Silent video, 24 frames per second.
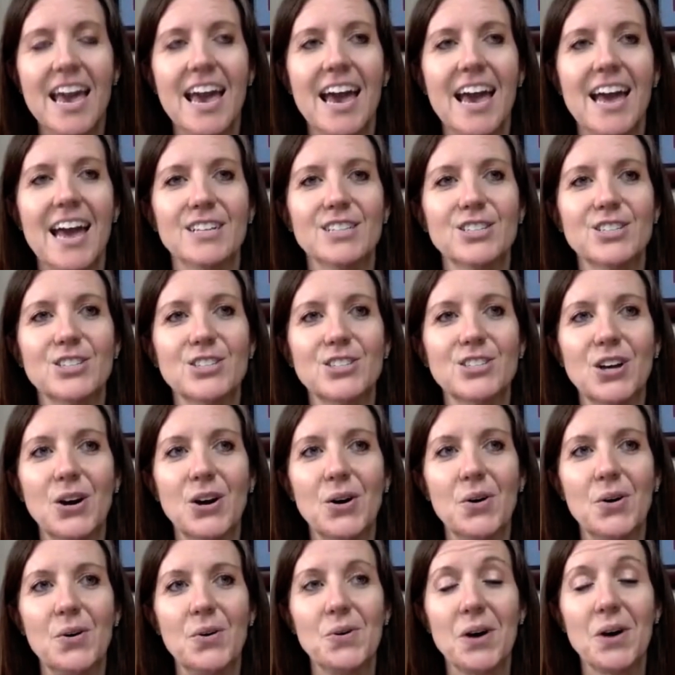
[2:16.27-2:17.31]
And
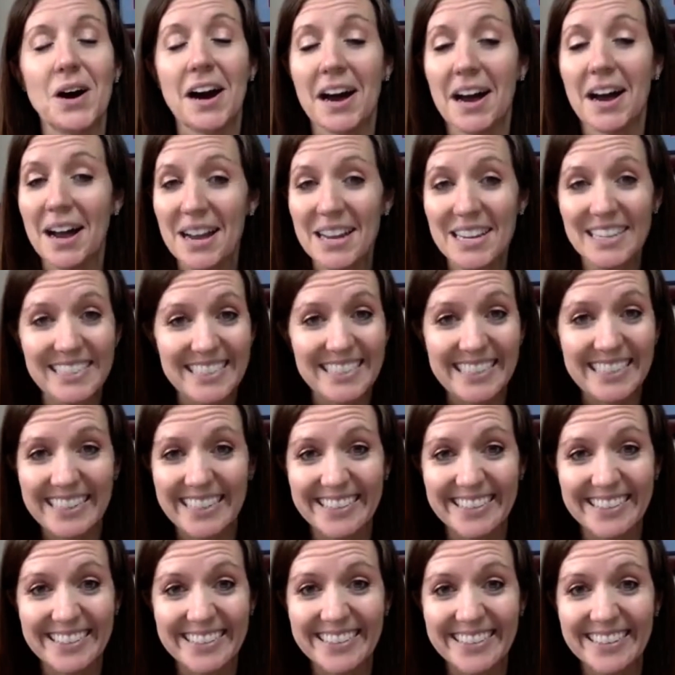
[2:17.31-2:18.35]
so I
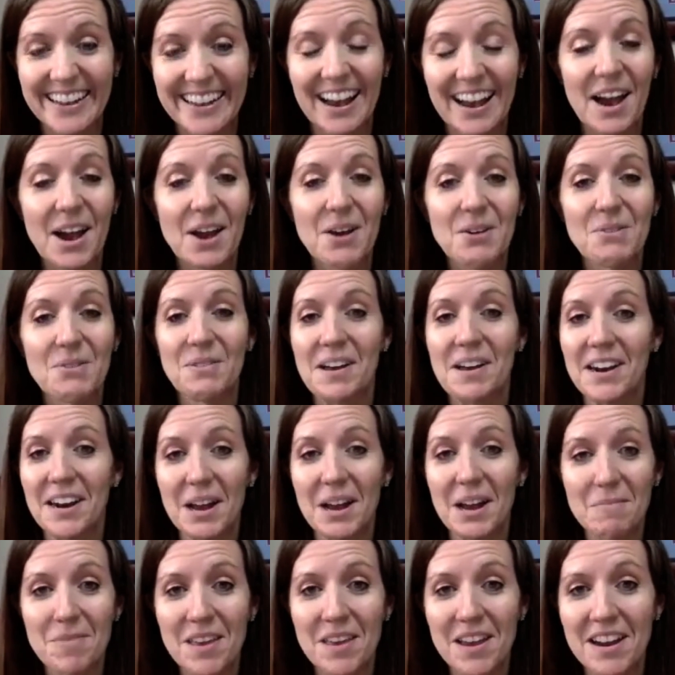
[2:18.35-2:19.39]
did. I went
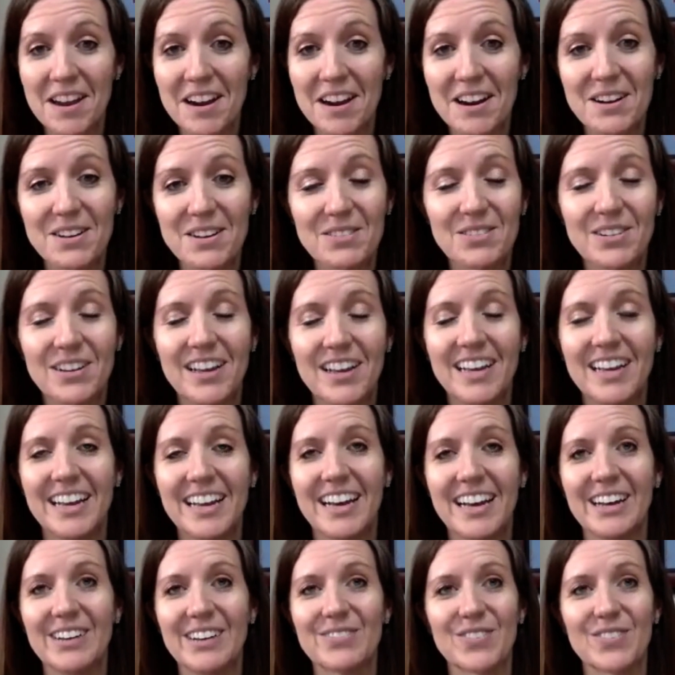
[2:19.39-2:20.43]
up there
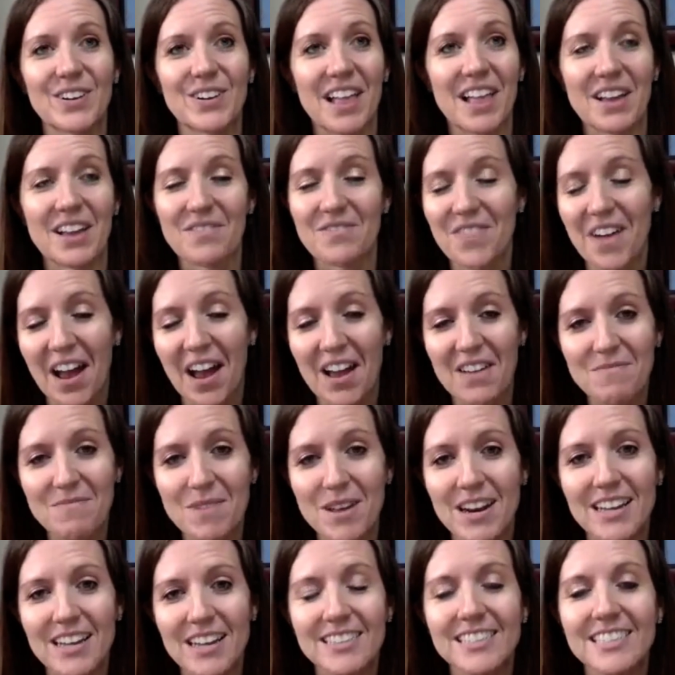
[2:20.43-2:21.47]
for like 5
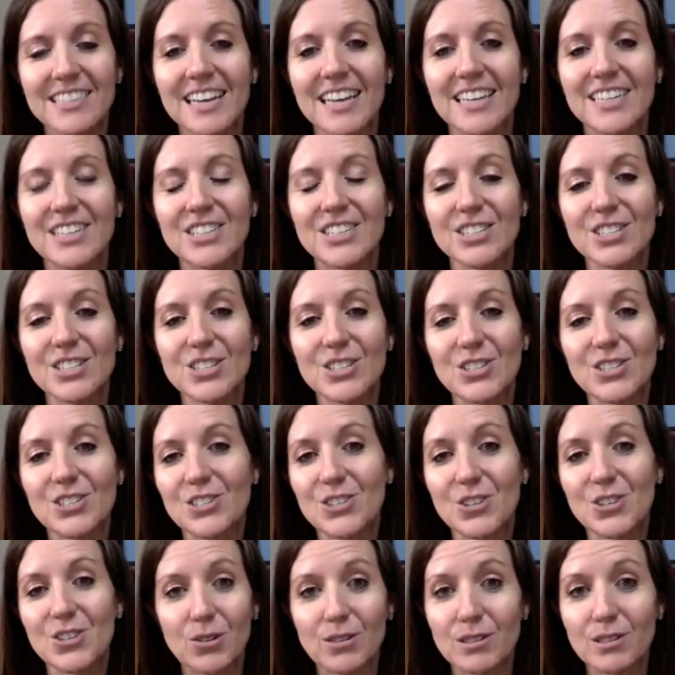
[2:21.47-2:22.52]
minutes and
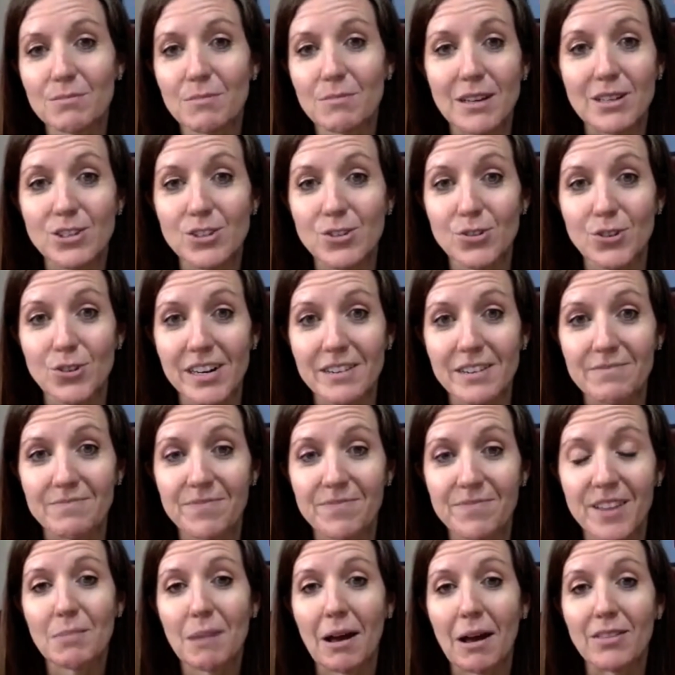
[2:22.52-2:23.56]
just told him my story
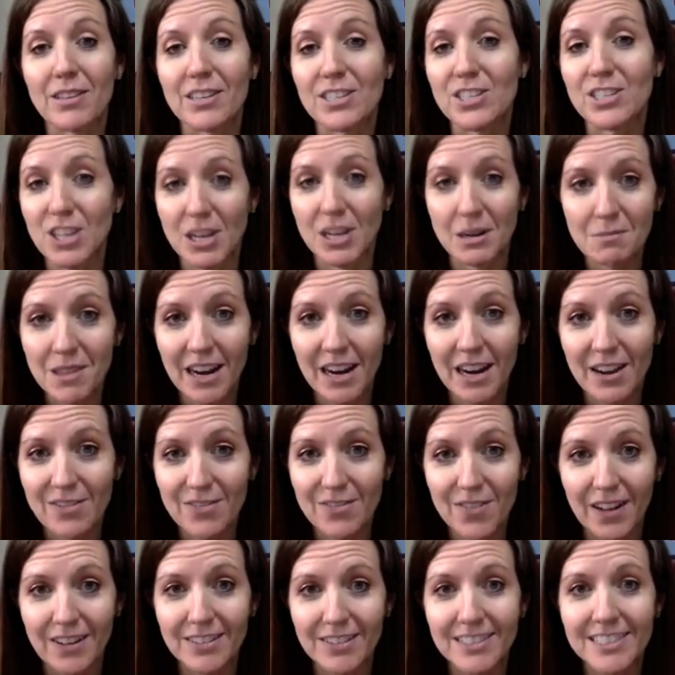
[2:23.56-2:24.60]
about the shame that I
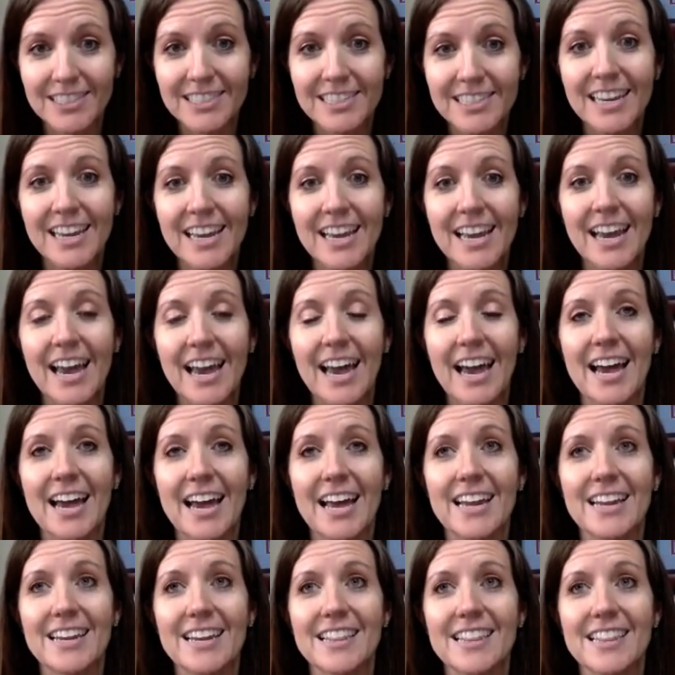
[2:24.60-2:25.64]
felt
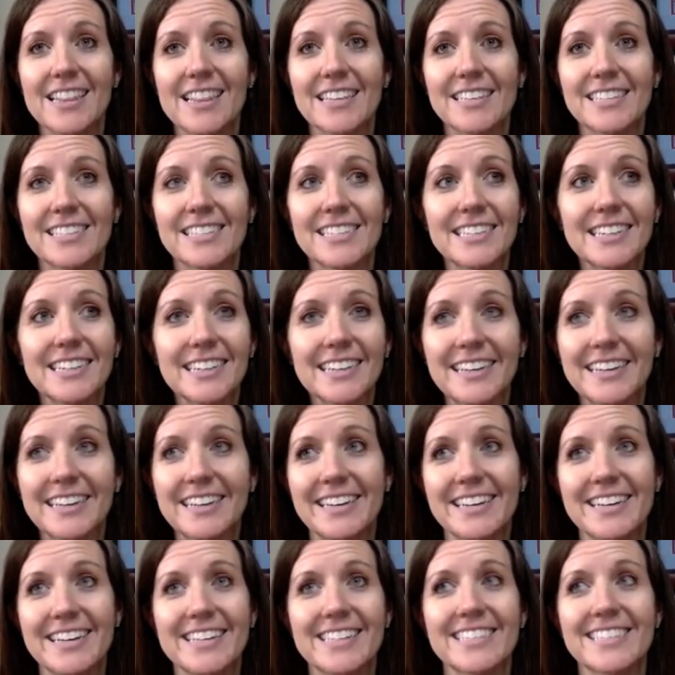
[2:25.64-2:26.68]
and the
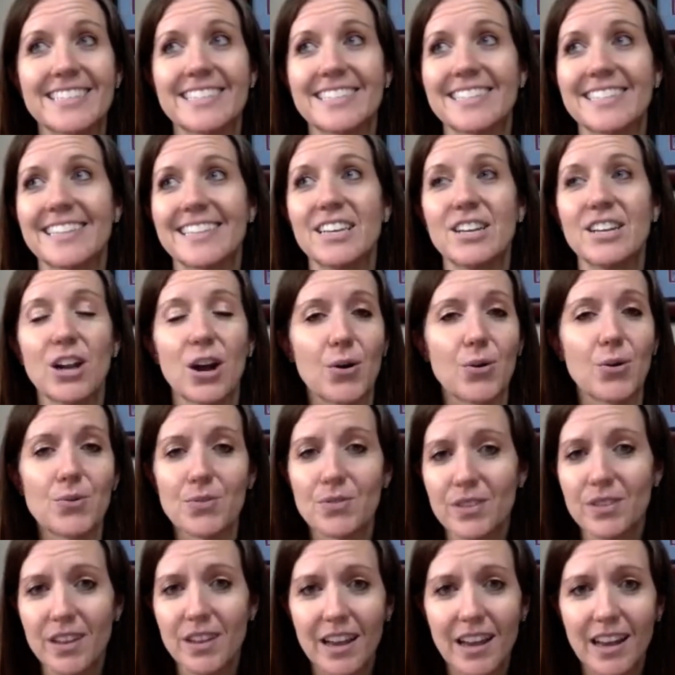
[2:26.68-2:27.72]
silliness.
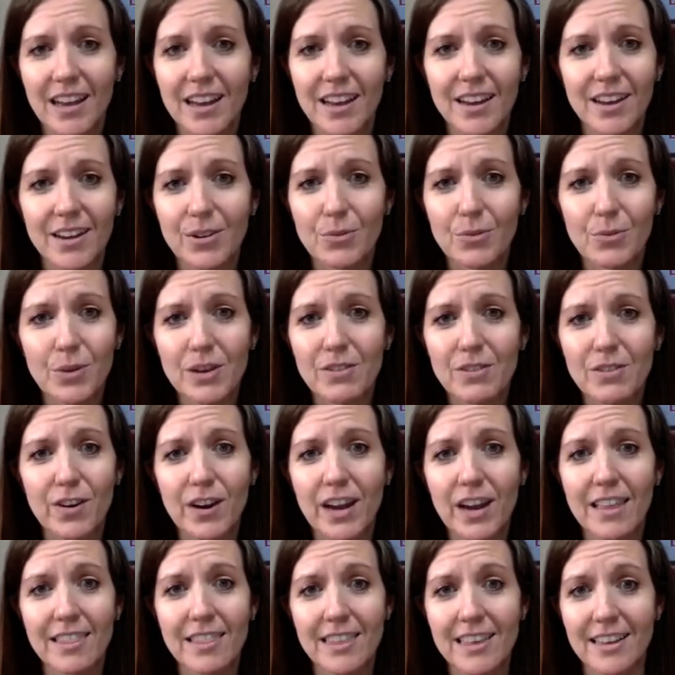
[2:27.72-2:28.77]
We
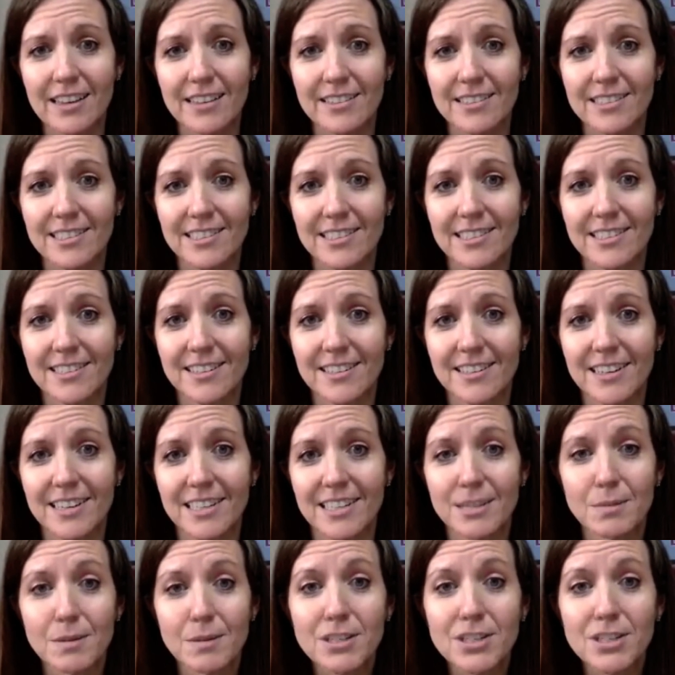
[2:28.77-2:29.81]
forget things,
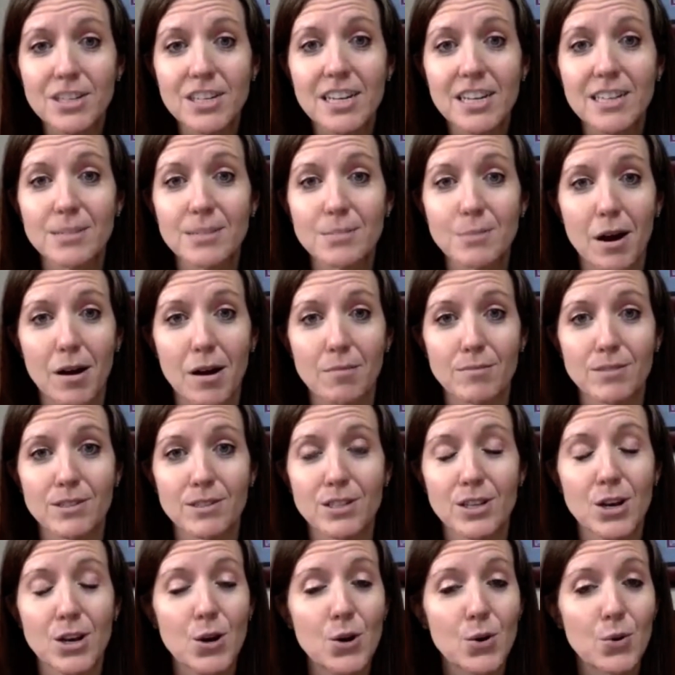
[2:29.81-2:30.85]
especially as
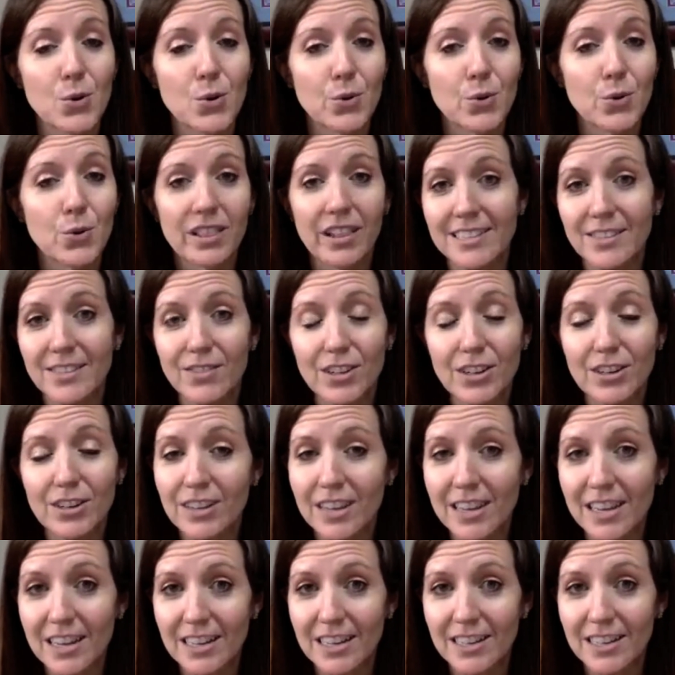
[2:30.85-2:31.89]
moms with lots of little
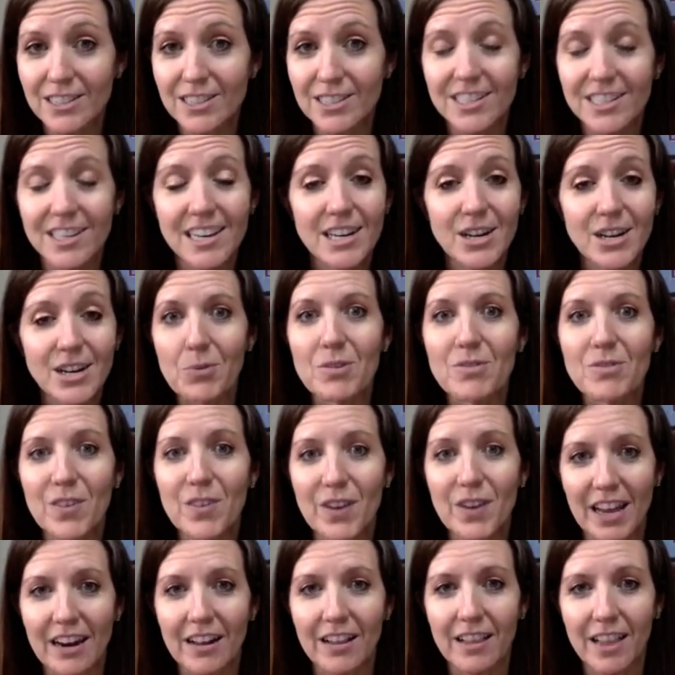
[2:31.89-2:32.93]
kids. We
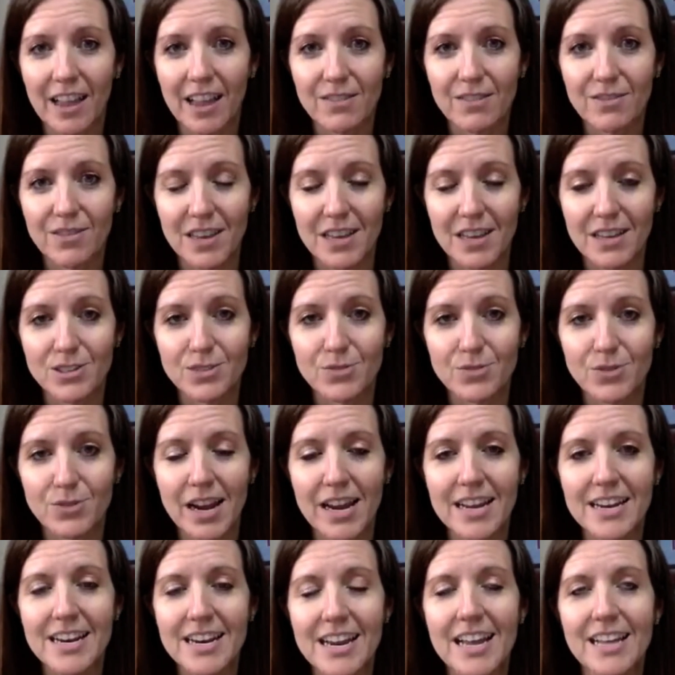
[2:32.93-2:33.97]
forget a lot of things, right?